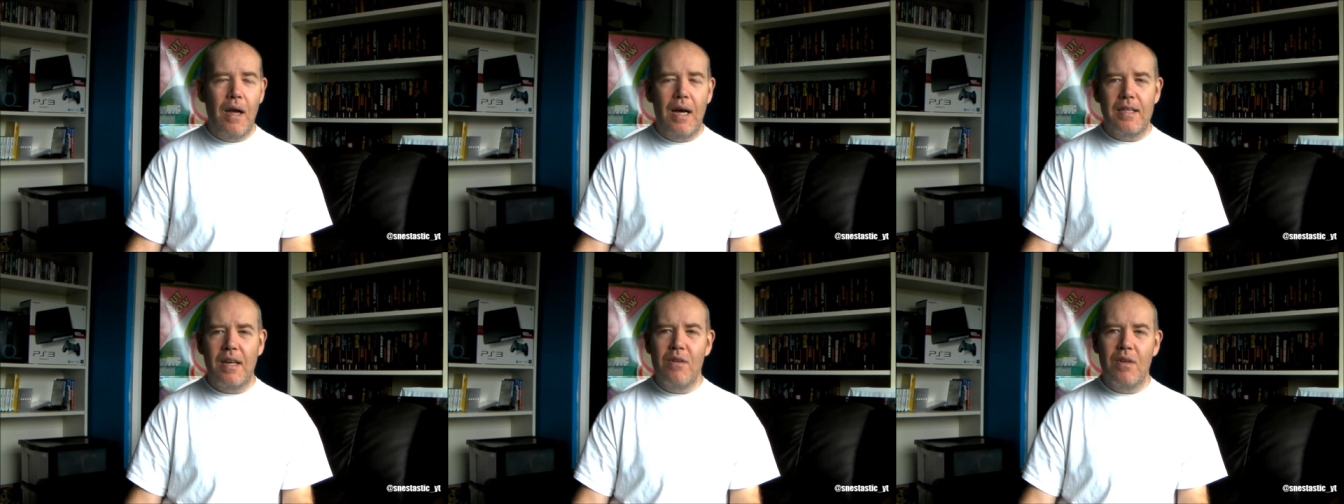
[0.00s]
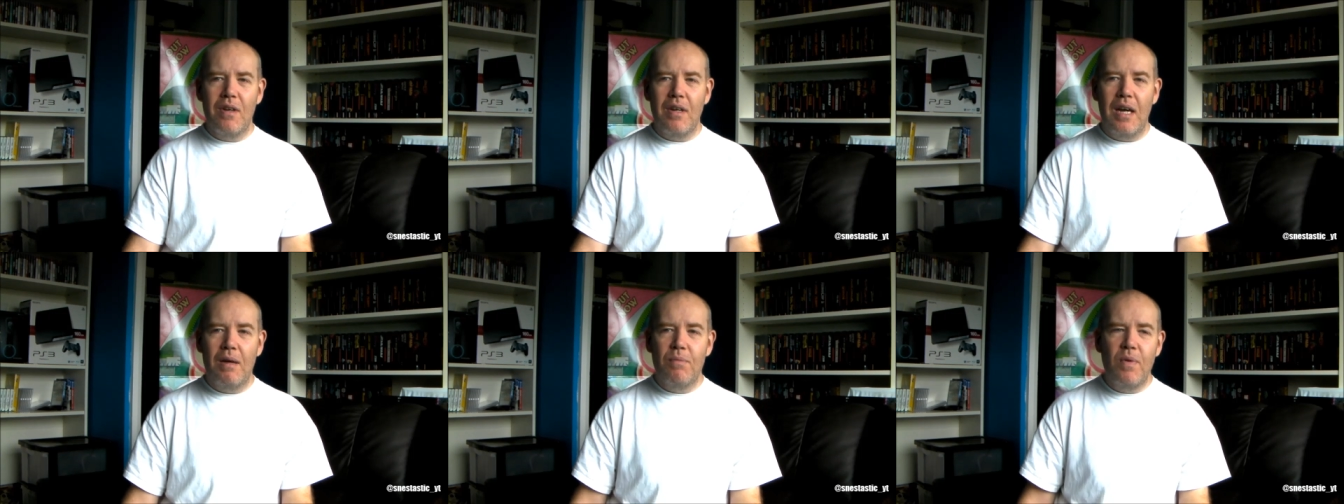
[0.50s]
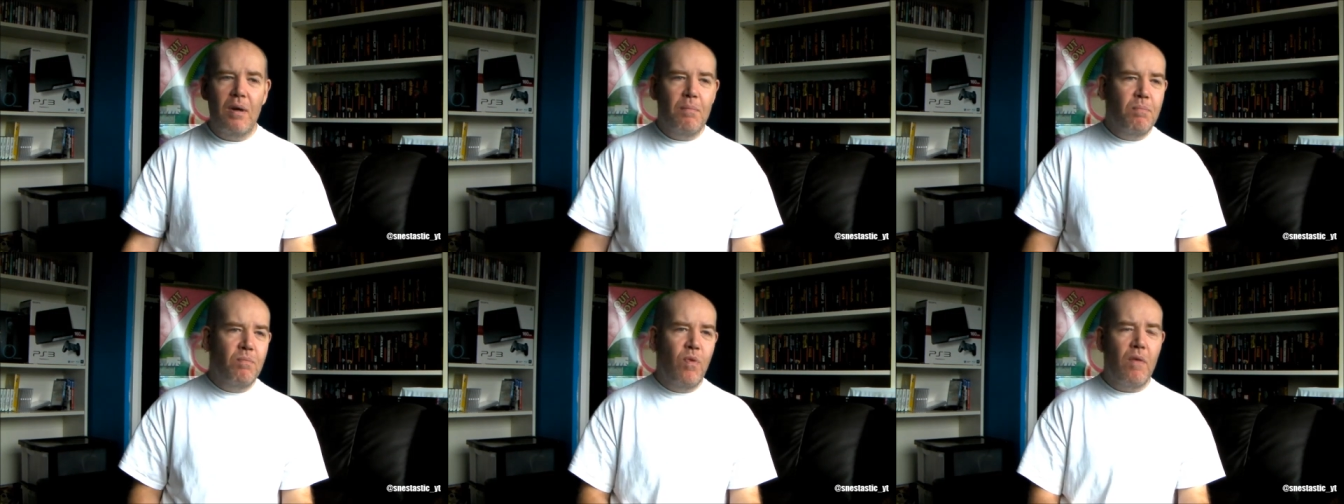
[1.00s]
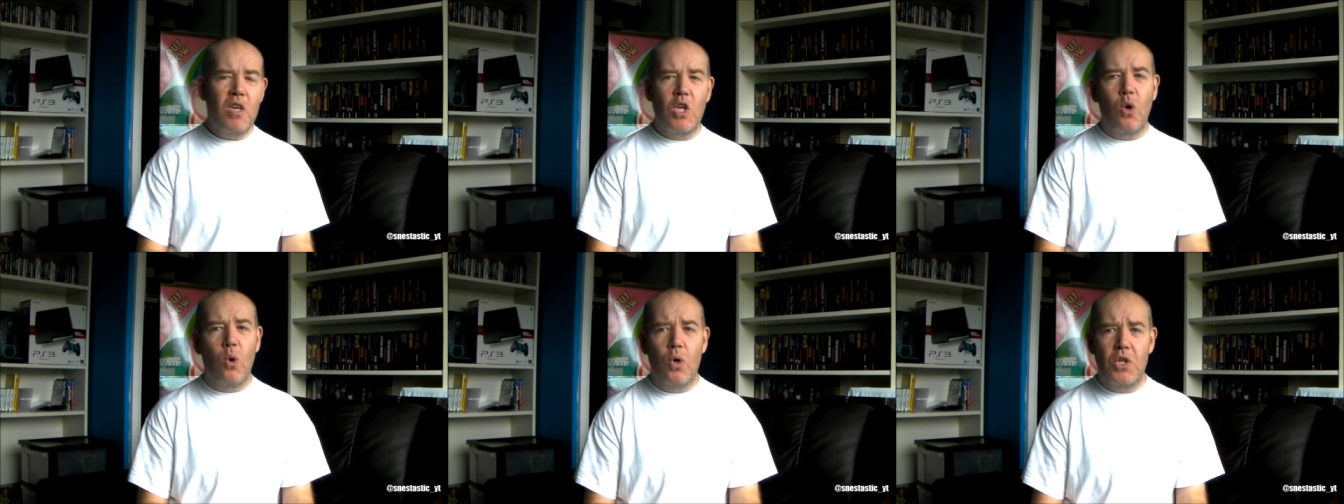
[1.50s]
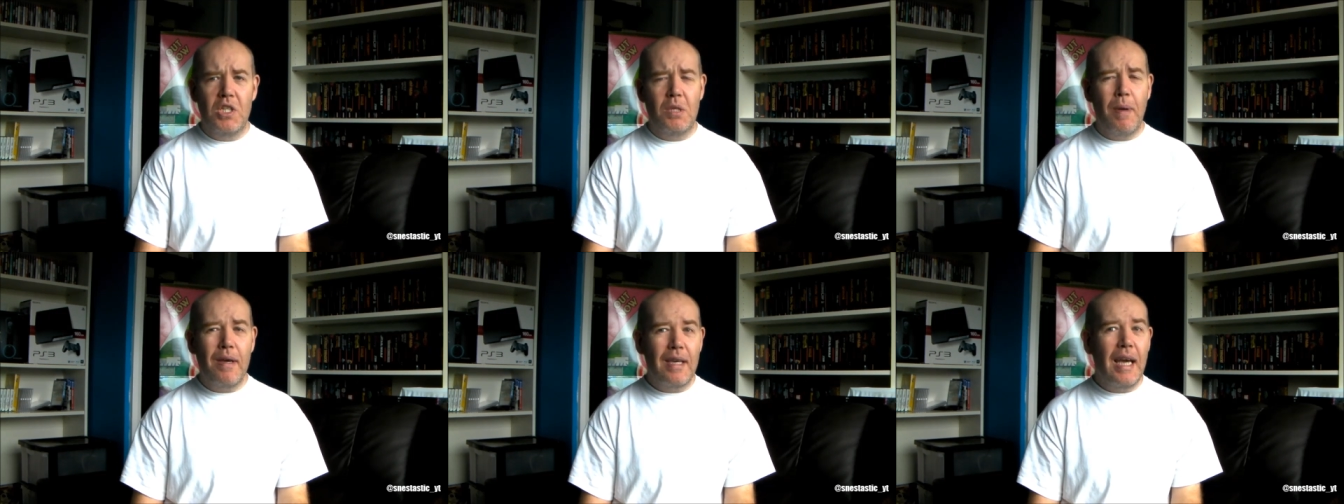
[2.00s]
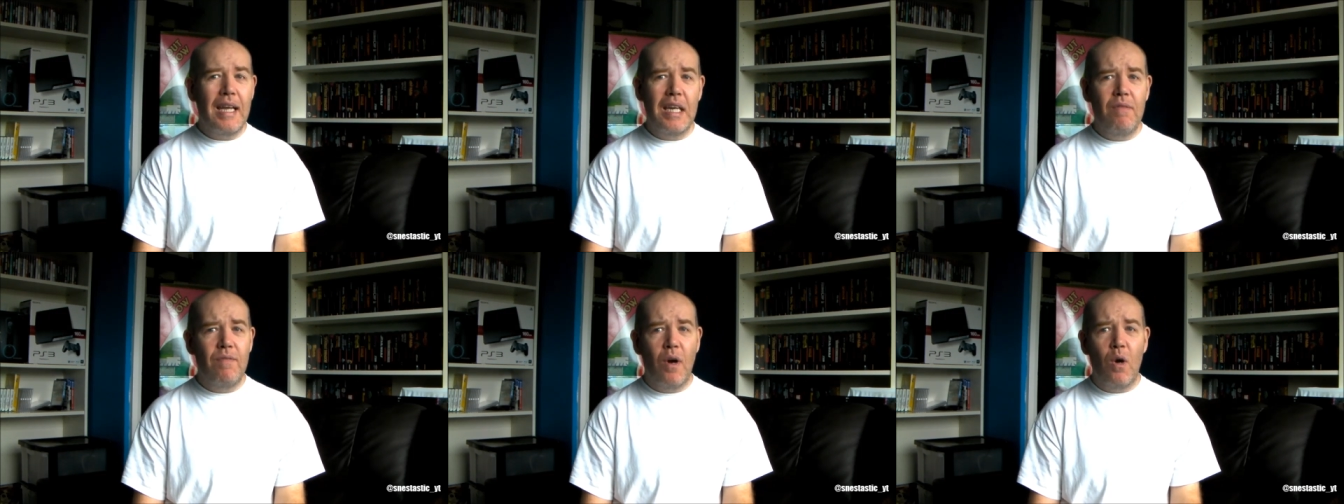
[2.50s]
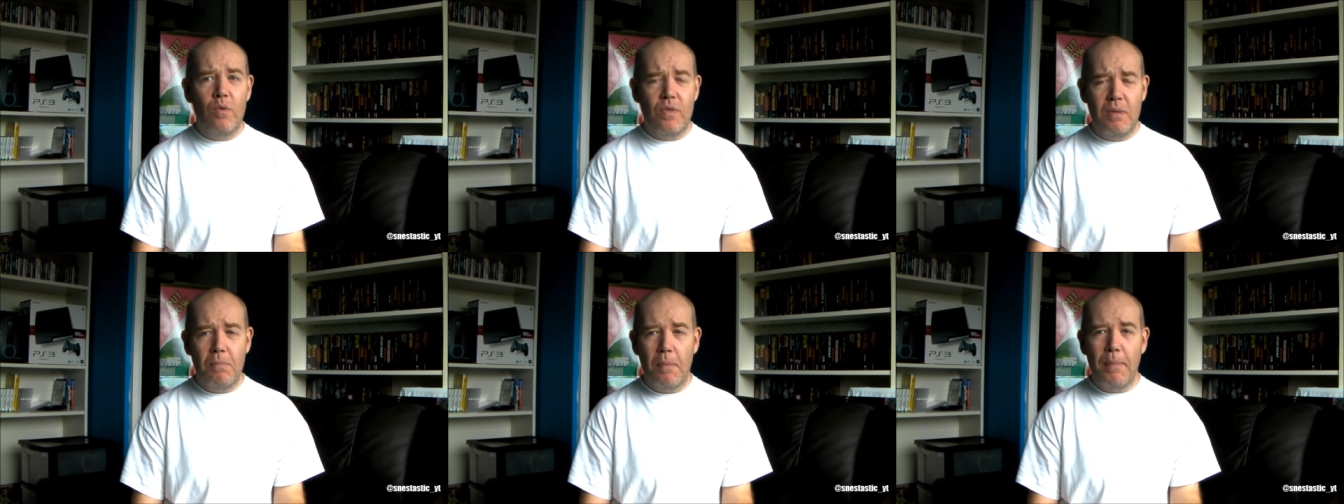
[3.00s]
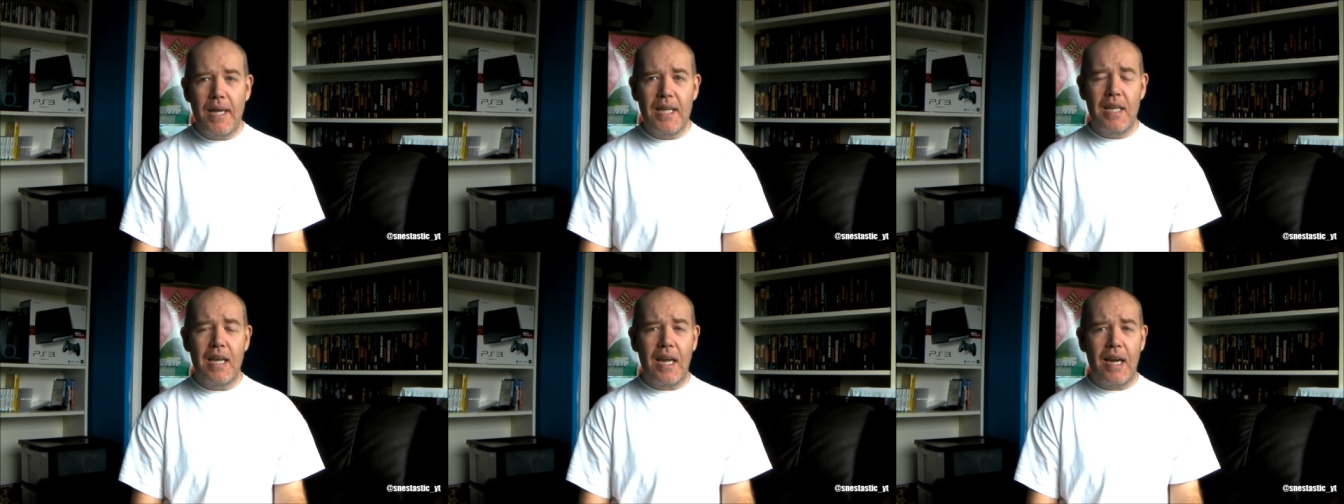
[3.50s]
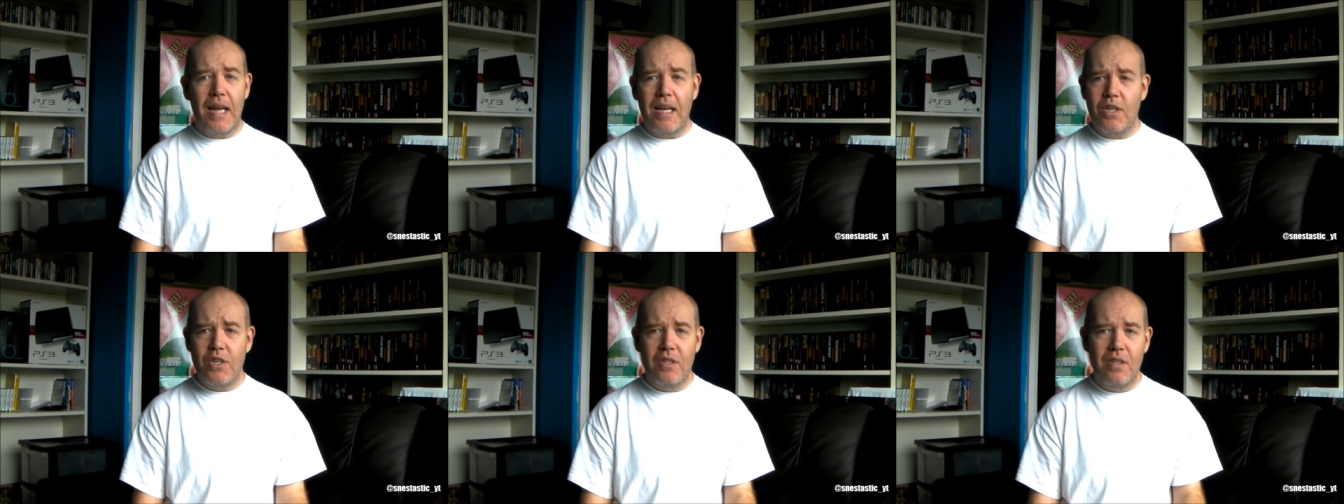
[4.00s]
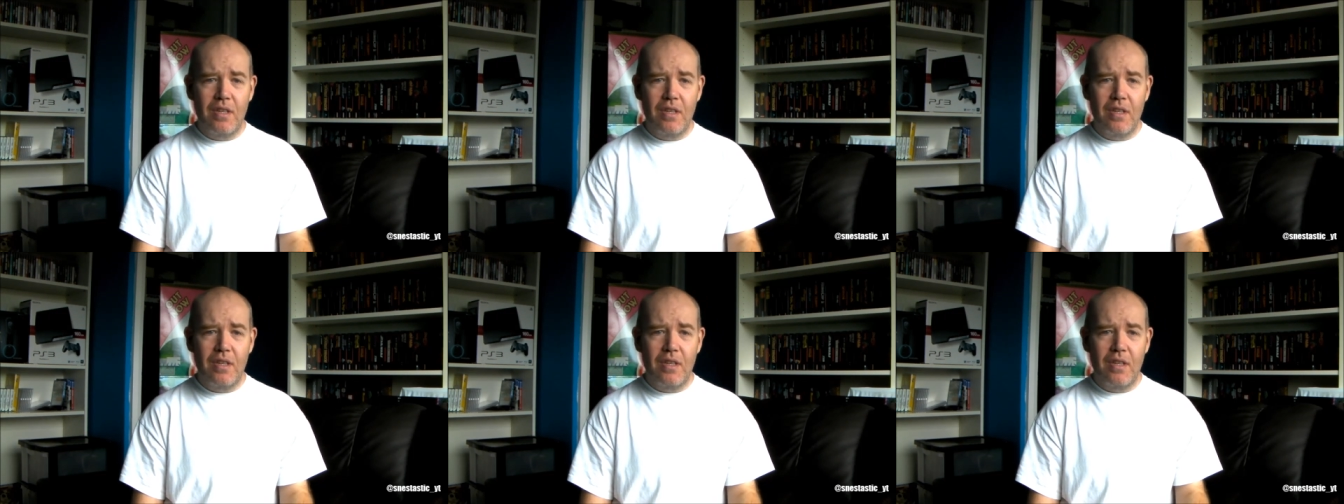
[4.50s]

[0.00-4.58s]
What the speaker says: I'm very cautious about getting involved in making it a collection.